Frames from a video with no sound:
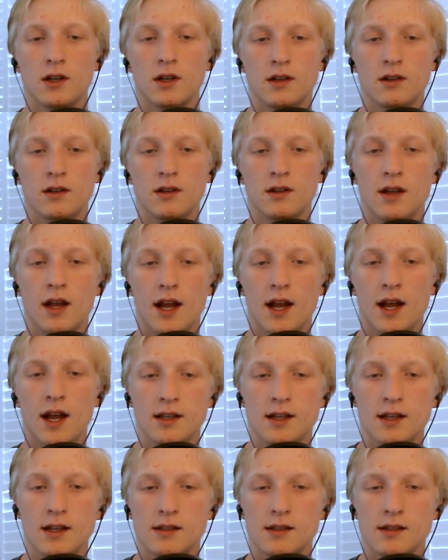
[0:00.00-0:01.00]
to
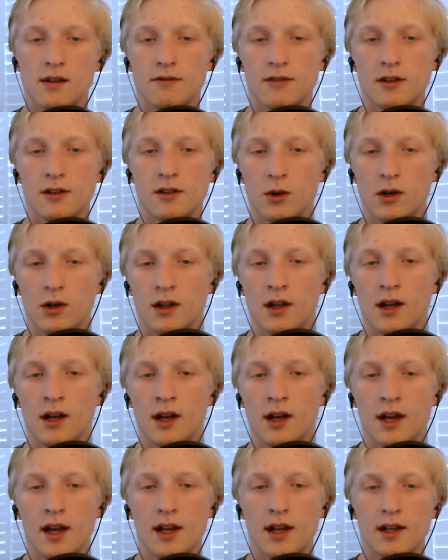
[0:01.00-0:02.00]
1871,
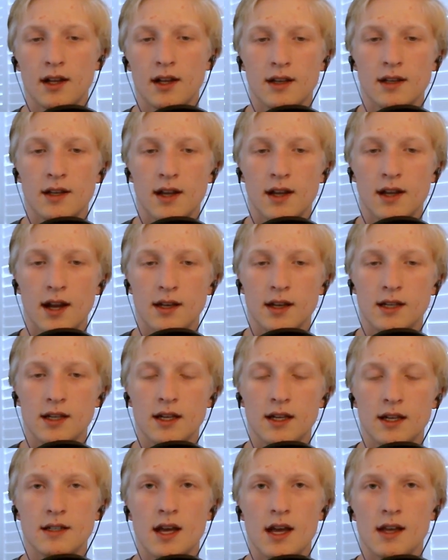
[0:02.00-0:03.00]
and in the
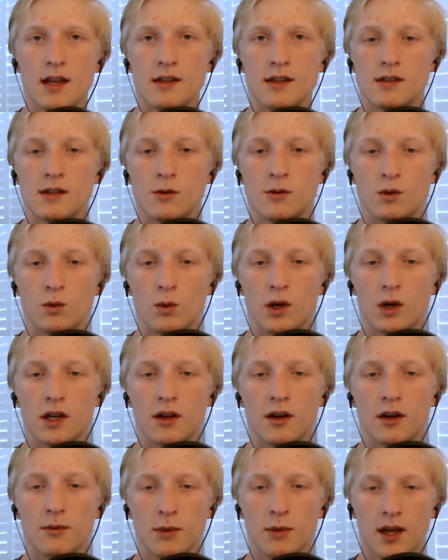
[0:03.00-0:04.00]
1810s he was working
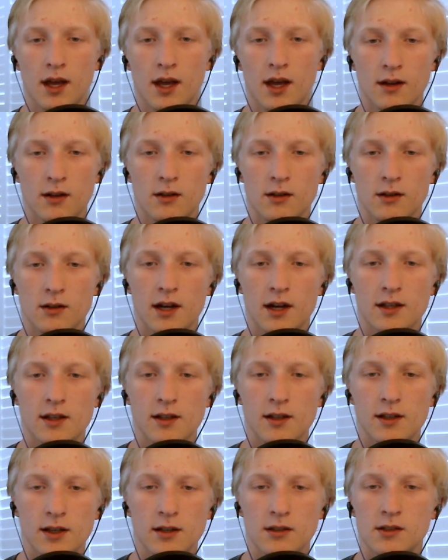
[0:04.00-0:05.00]
on mechanical
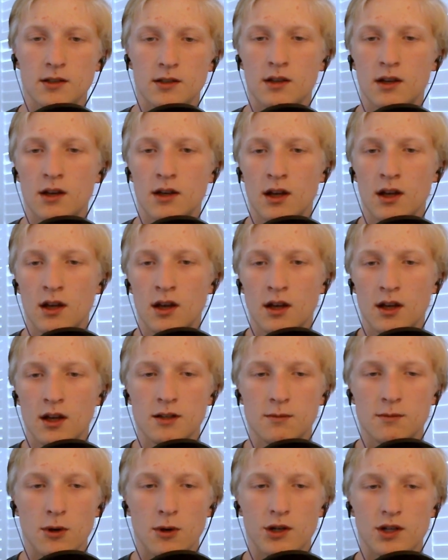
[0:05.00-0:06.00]
calculators. His
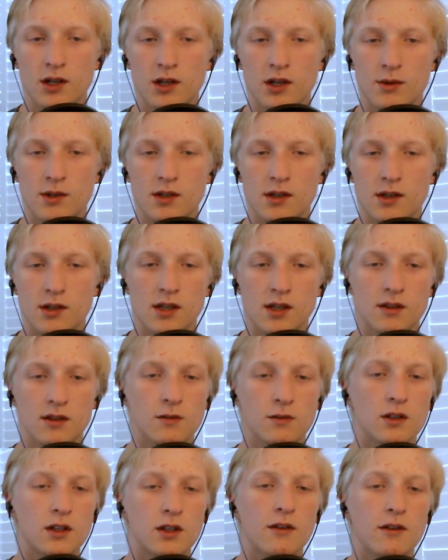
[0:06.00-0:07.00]
projects were successful
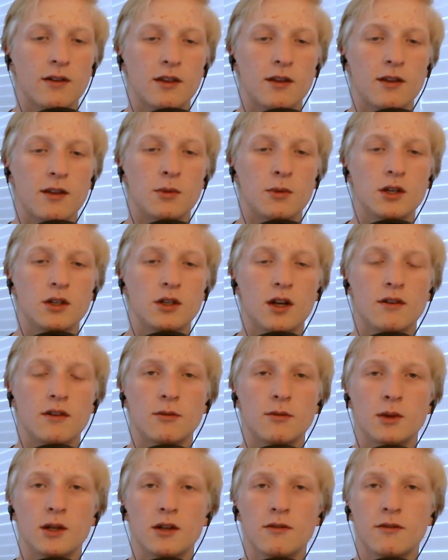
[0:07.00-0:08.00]
enough that the British
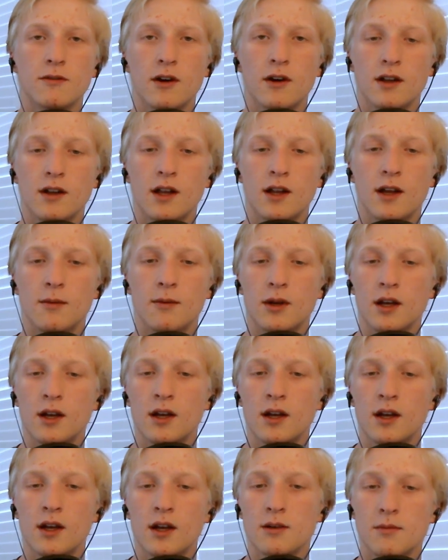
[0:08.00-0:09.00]
government funded him
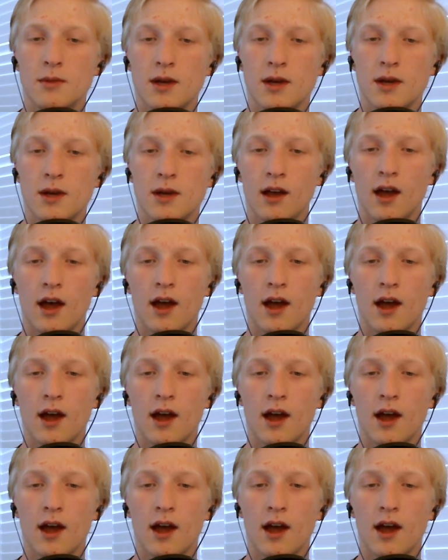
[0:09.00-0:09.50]
to make a